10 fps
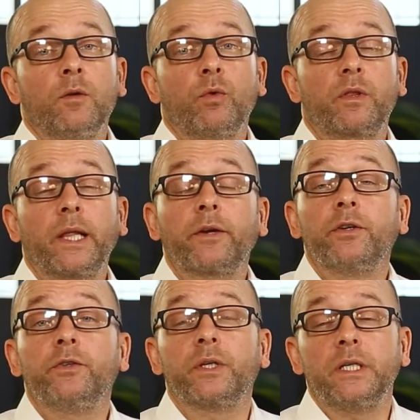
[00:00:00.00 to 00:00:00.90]
With
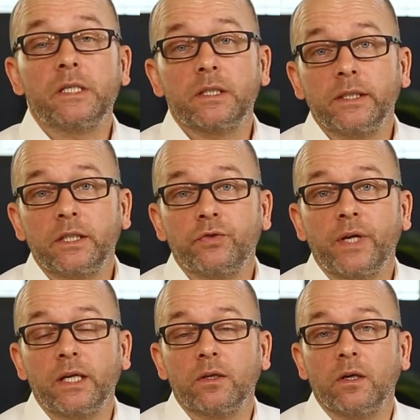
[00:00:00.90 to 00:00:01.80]
ClickLearn, you can easily
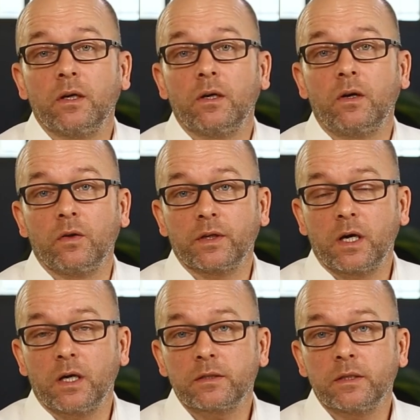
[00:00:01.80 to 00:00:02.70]
create all the
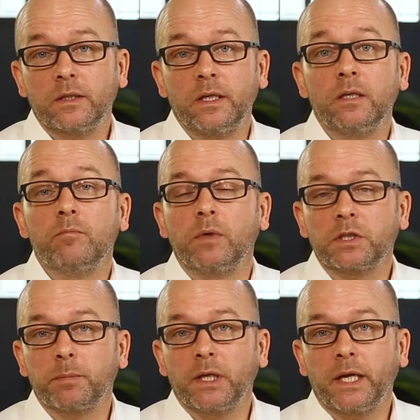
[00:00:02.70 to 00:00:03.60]
content in
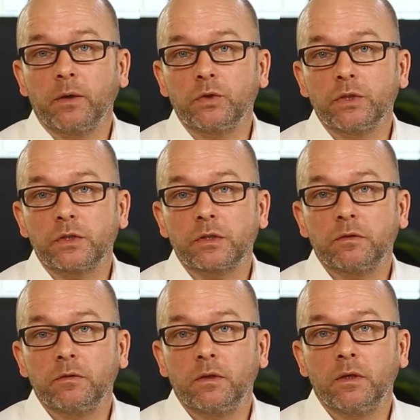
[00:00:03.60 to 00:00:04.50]
multiple languages.
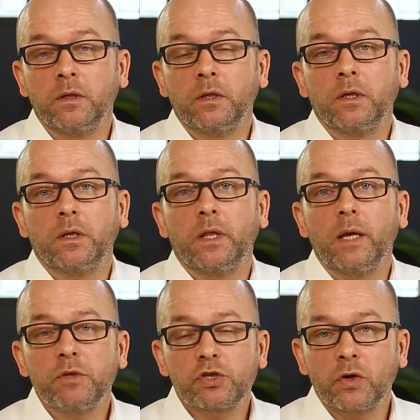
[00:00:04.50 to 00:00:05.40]
Let
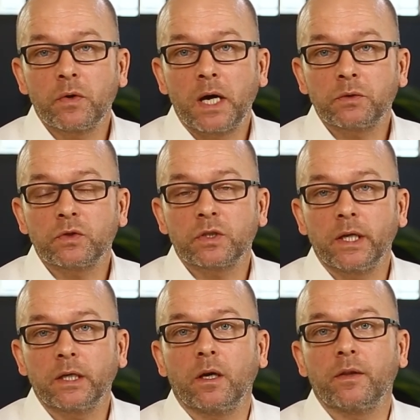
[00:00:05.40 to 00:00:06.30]
me show you how to
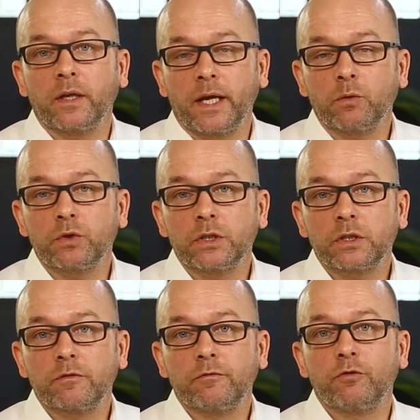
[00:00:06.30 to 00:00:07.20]
select other
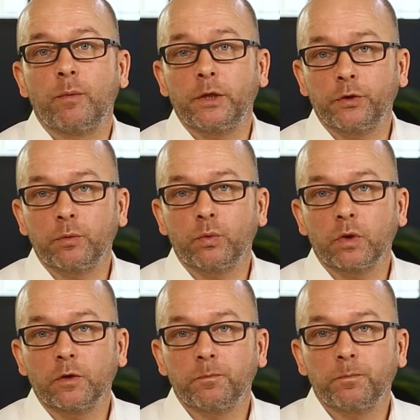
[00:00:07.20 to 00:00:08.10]
languages for my learning portal.